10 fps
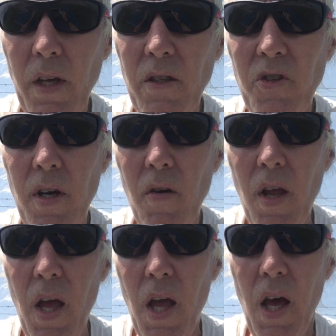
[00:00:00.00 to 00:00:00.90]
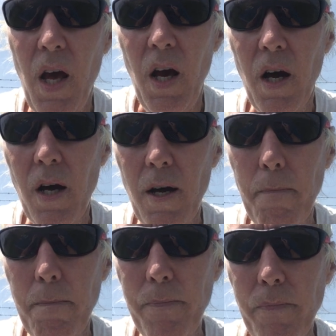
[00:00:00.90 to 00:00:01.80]
and so
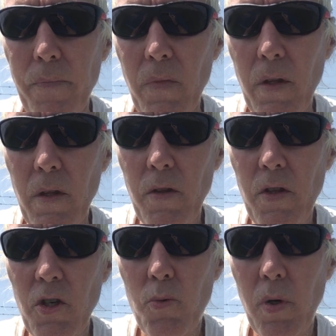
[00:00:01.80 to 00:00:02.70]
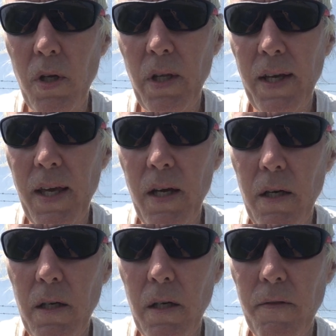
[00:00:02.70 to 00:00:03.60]
um, there's really
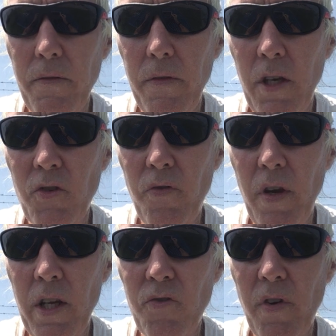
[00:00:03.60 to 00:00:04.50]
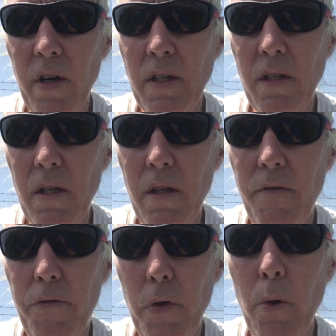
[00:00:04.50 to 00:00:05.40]
it's, it's very
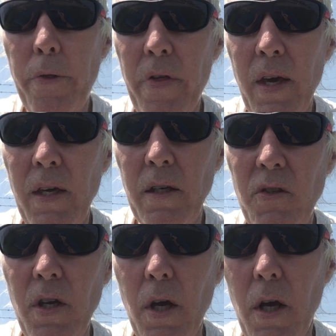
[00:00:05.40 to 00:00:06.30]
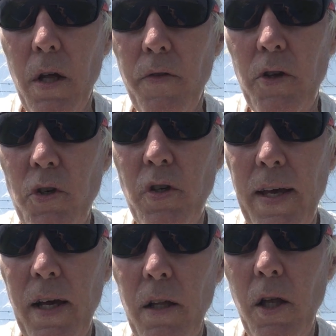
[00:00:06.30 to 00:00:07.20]
few things that you're
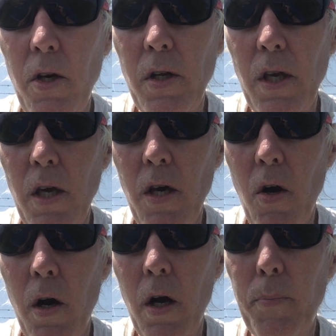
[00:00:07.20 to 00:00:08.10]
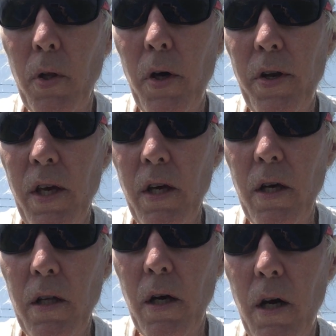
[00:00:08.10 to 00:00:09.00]
downloading or
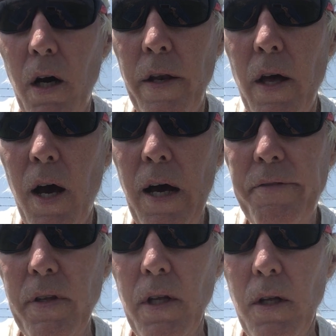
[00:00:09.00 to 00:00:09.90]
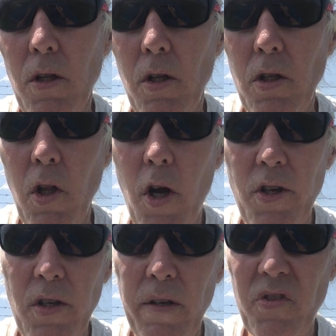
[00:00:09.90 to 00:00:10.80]
uploading uh, enough,
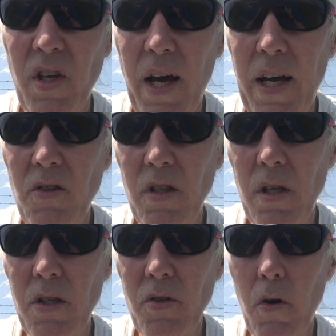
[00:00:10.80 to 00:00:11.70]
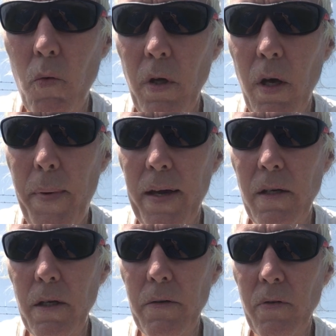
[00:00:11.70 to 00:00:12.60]
large enough size that it's going to really make
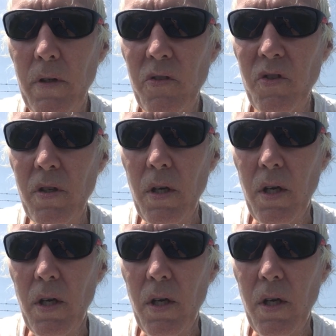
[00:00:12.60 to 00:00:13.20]
a difference.